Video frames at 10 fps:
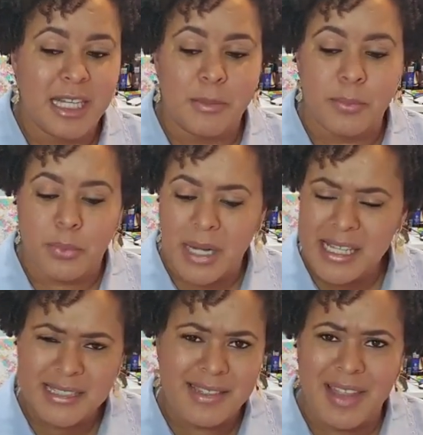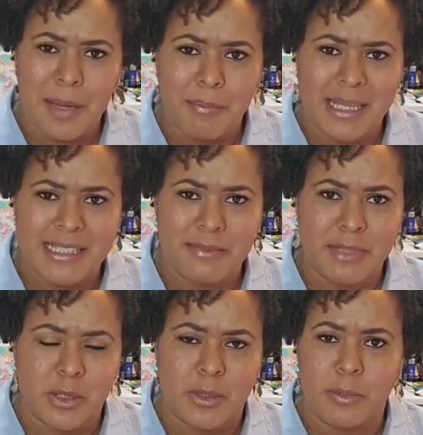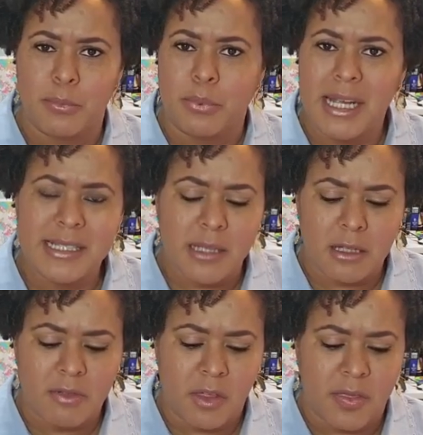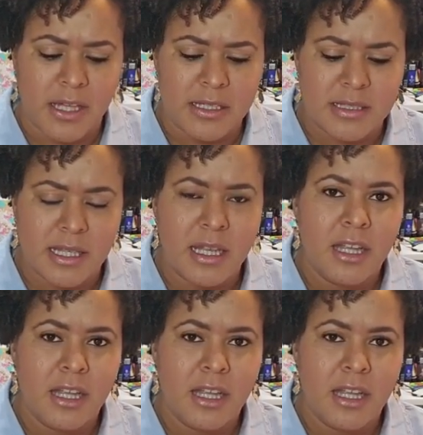Embrace that messy middle. Embrace all of the things